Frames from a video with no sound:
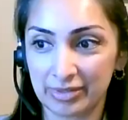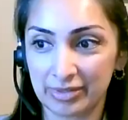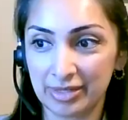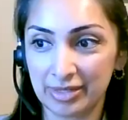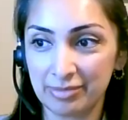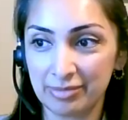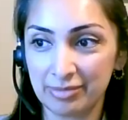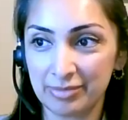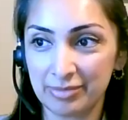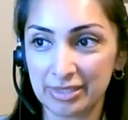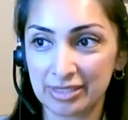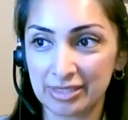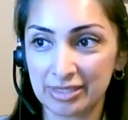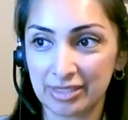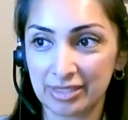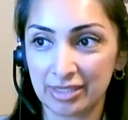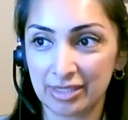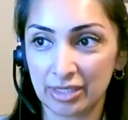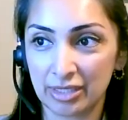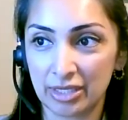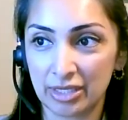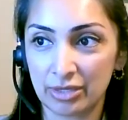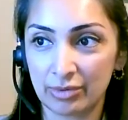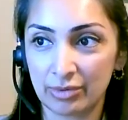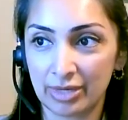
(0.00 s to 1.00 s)
yep, it's in the
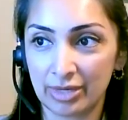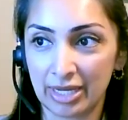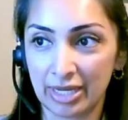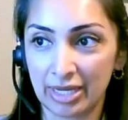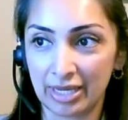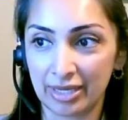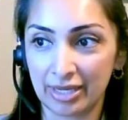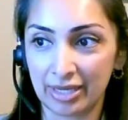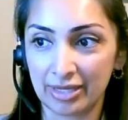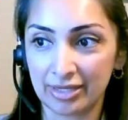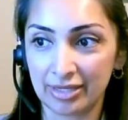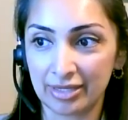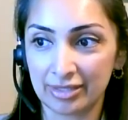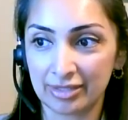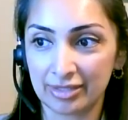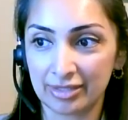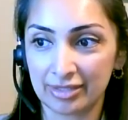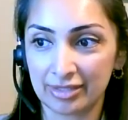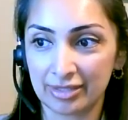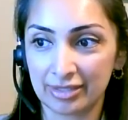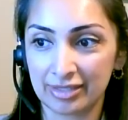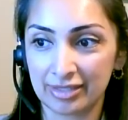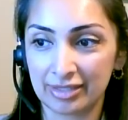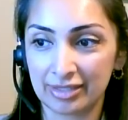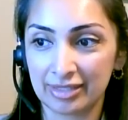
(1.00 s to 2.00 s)
Q and A.
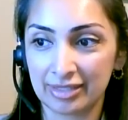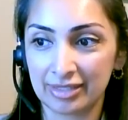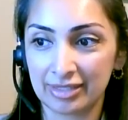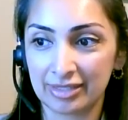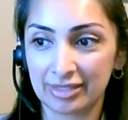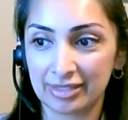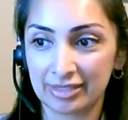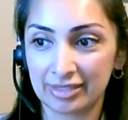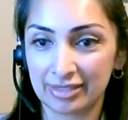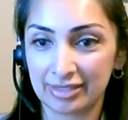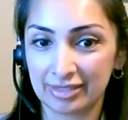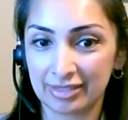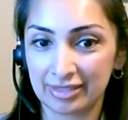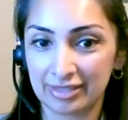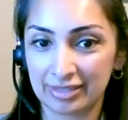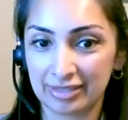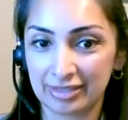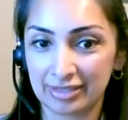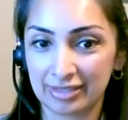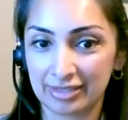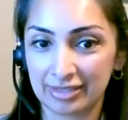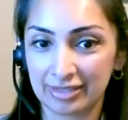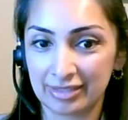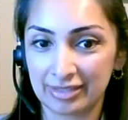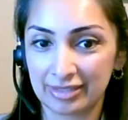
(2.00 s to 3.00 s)

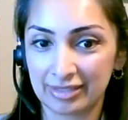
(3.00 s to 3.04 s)
One